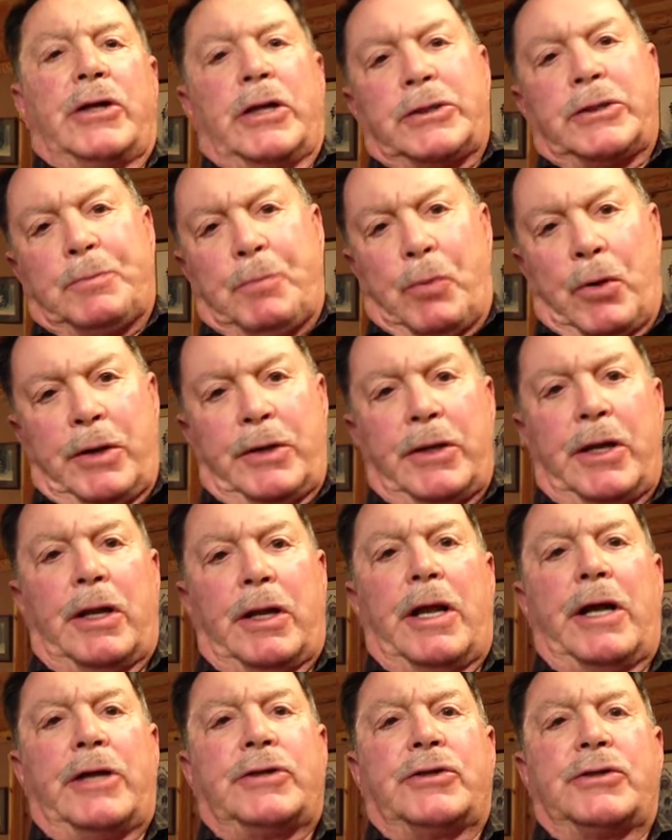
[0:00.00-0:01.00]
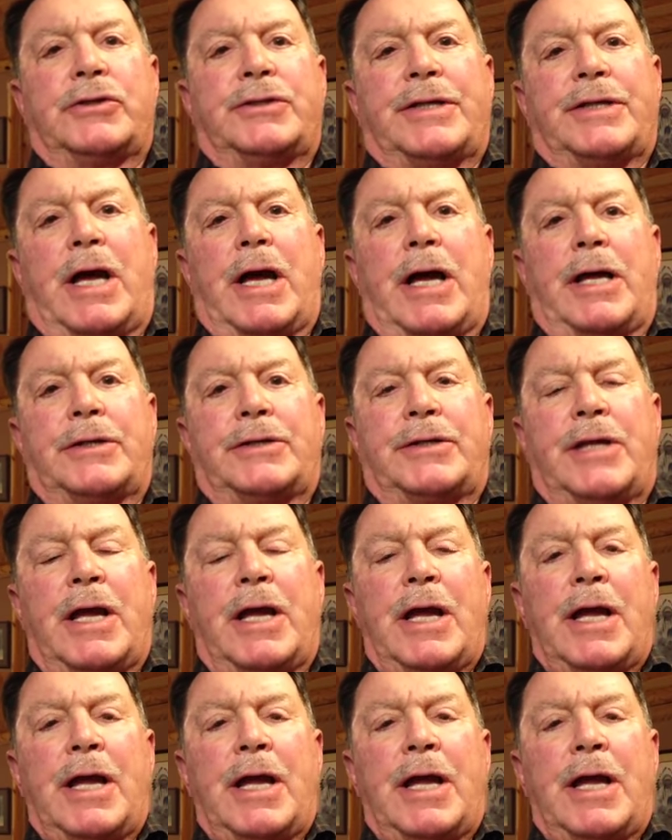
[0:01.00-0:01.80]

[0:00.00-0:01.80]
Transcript: Let's bring the election signs